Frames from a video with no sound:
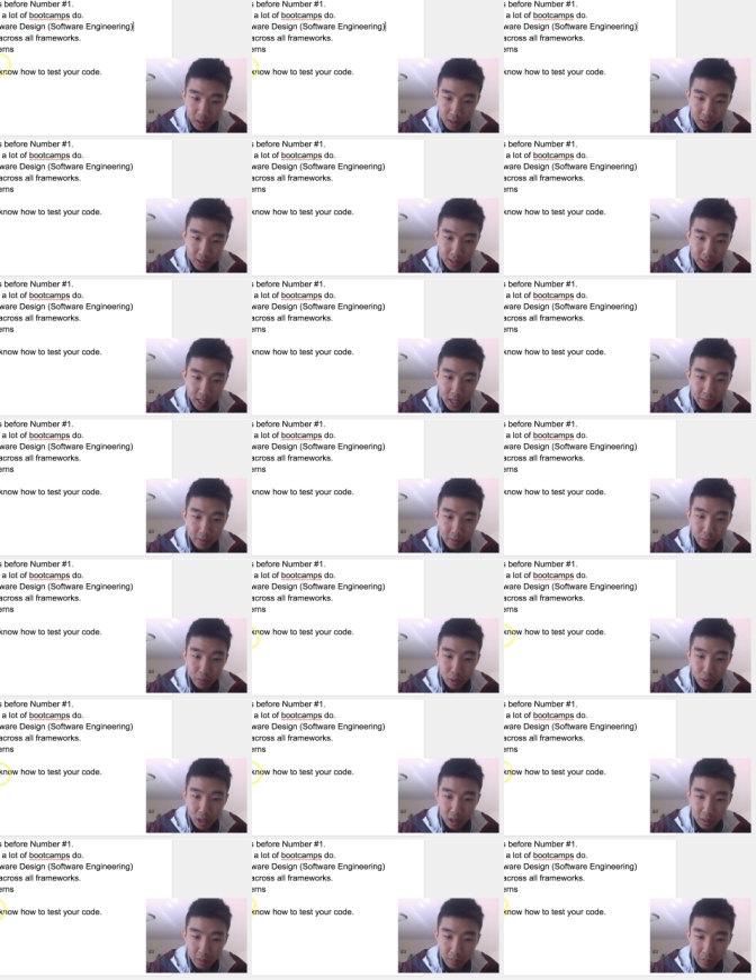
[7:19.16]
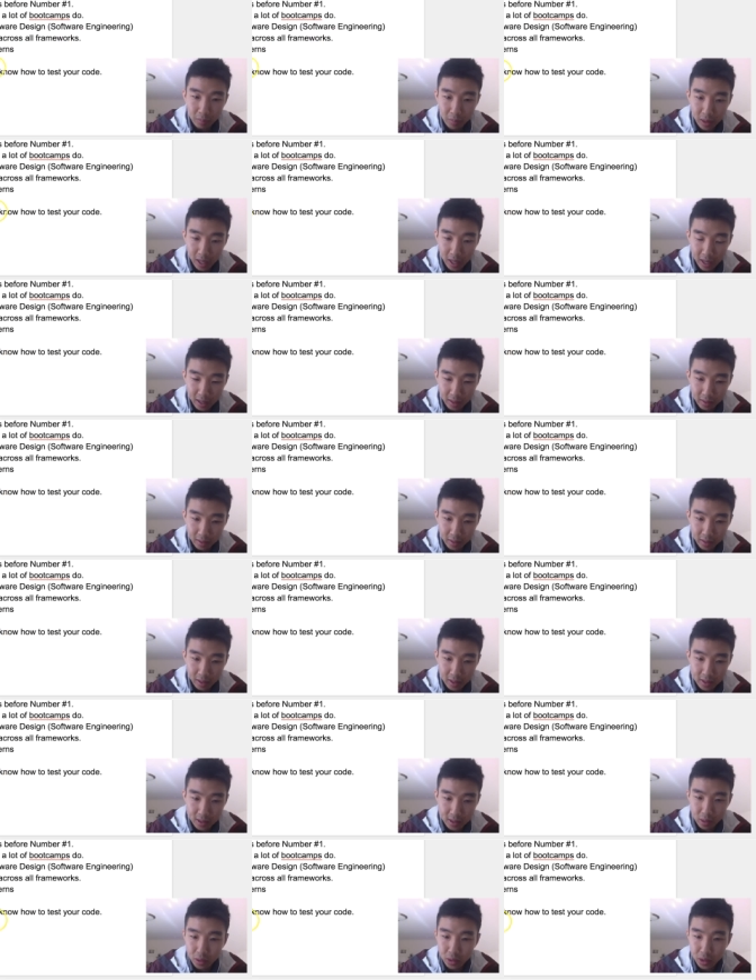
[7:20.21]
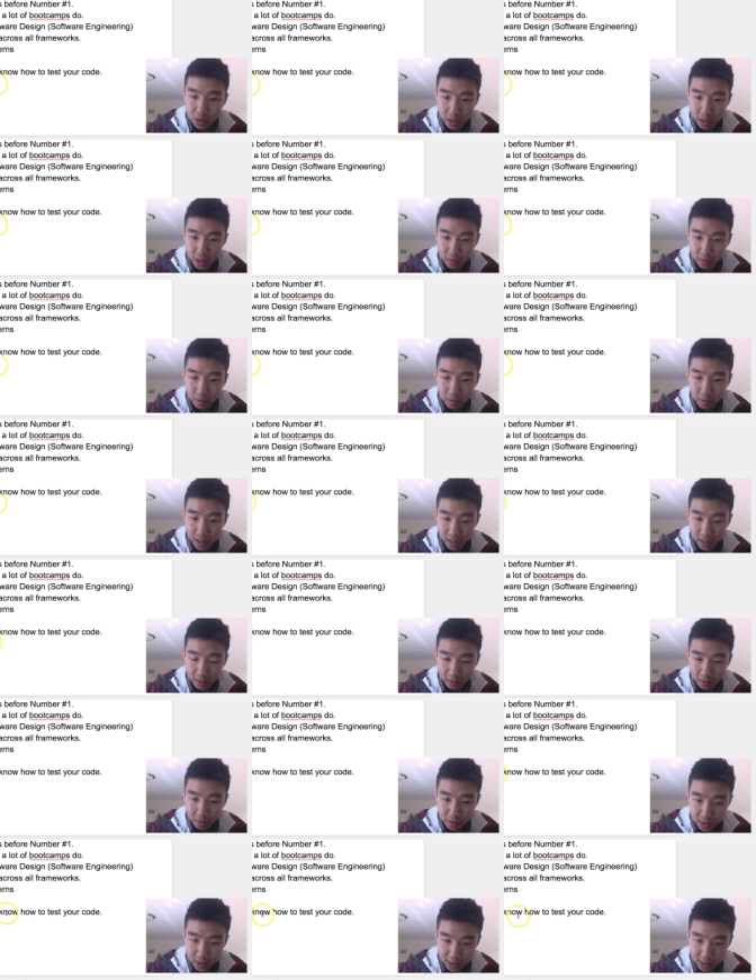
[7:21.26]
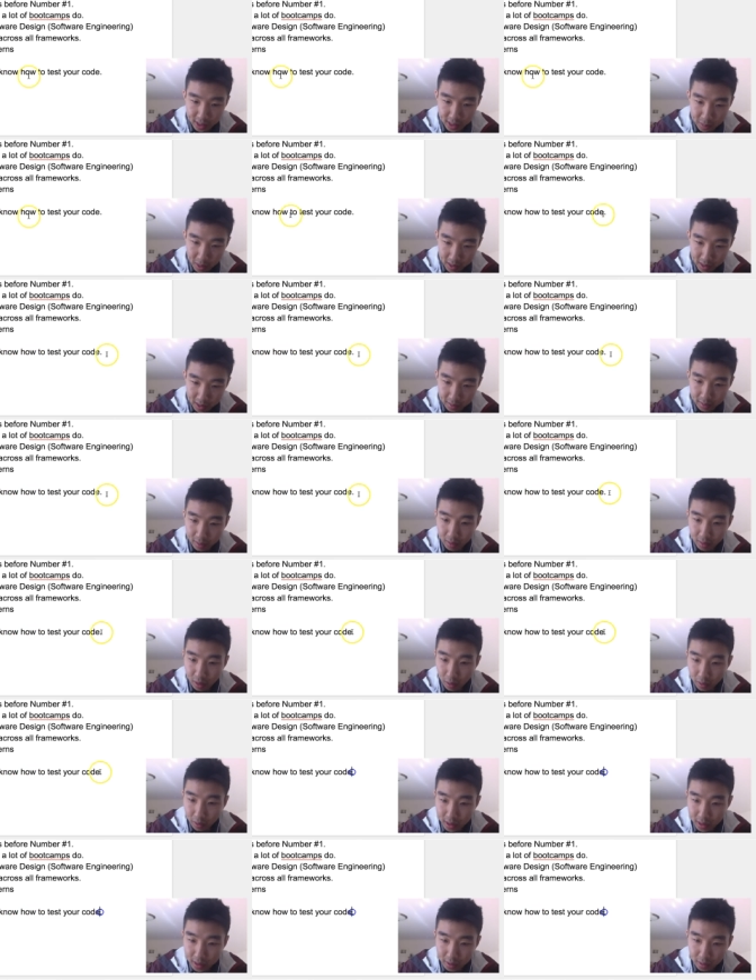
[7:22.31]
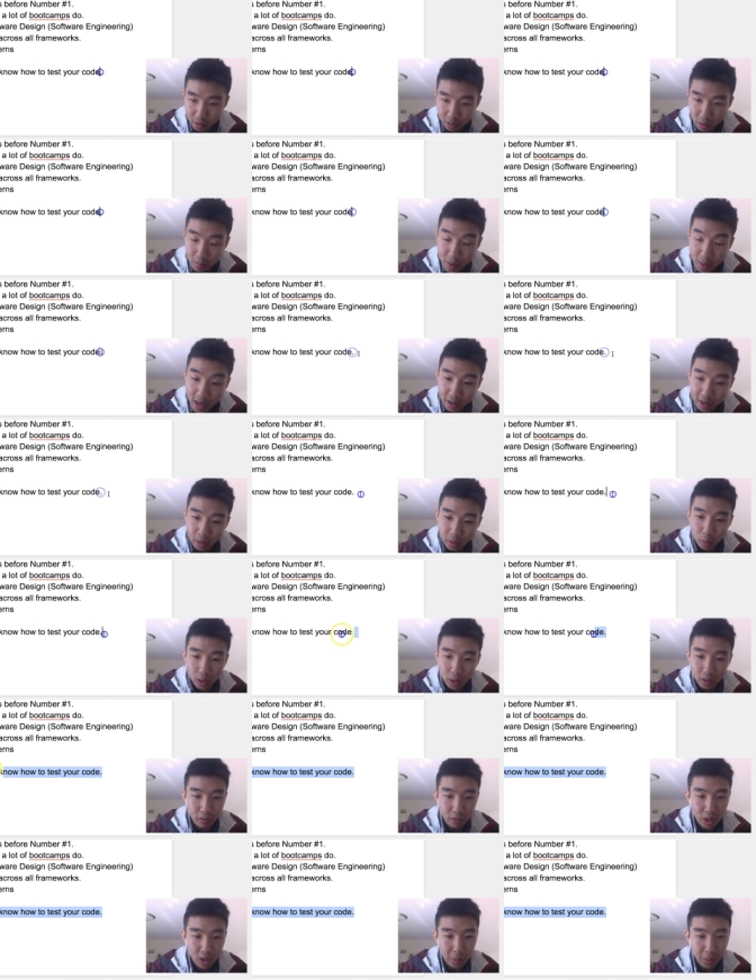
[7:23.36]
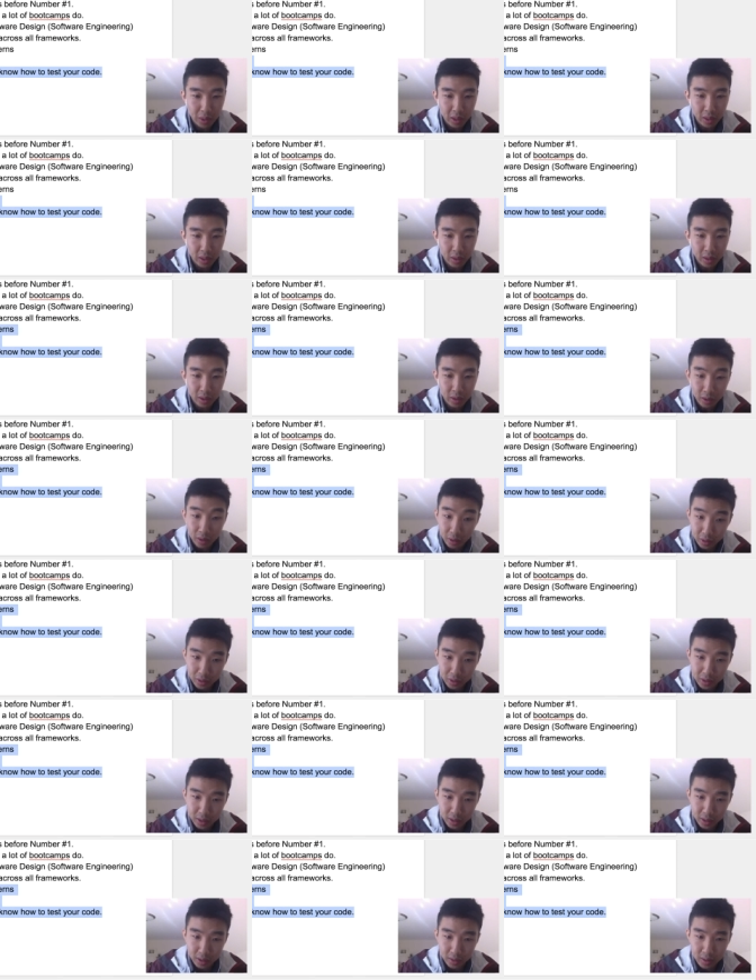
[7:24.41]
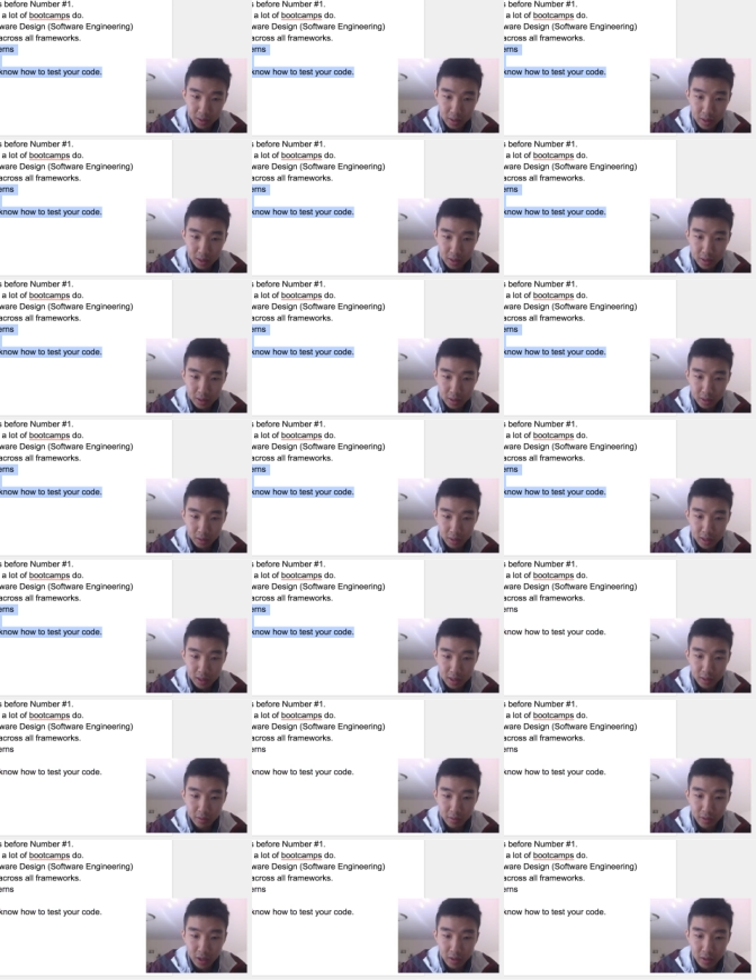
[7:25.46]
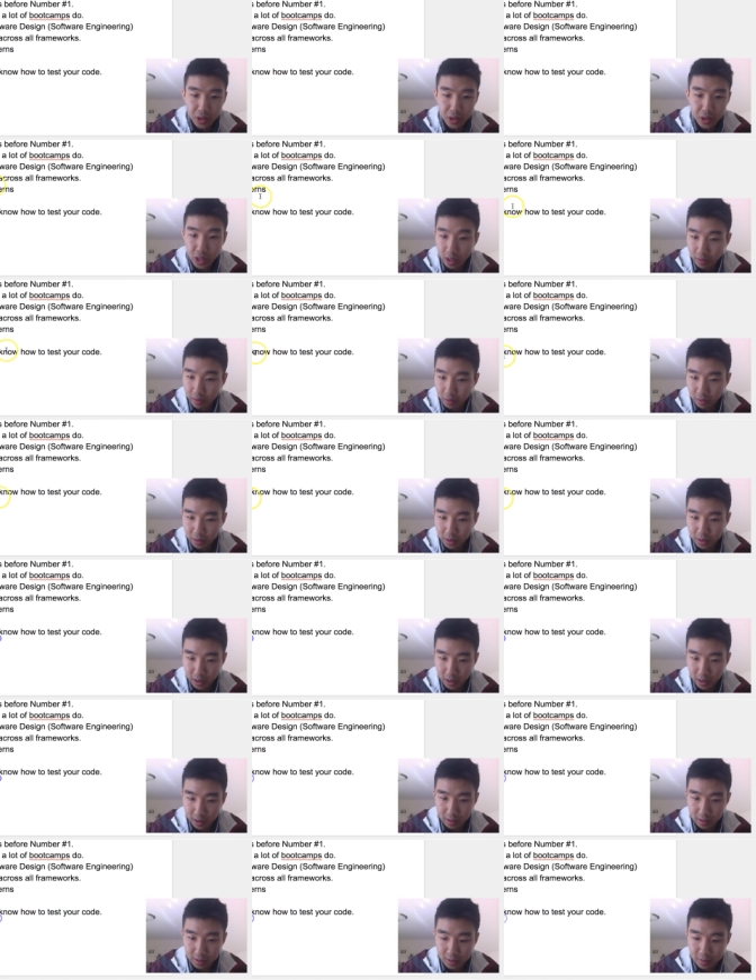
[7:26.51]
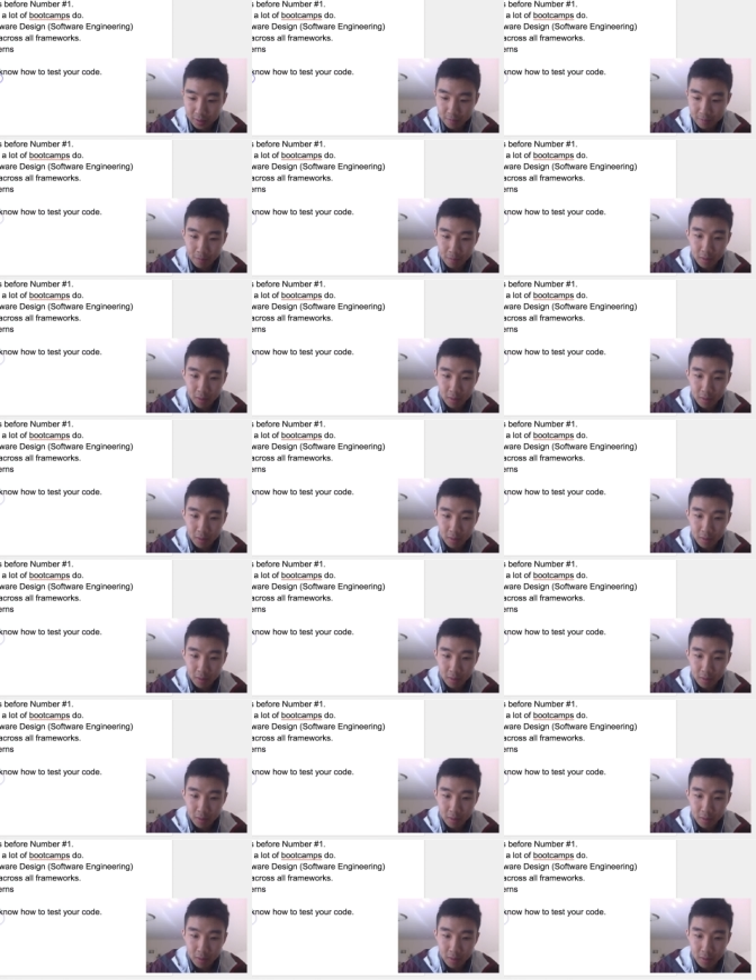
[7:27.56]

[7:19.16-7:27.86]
is kind of a realm that is so general that you're just expected to know this no matter what framework you're using. So these are very general skills.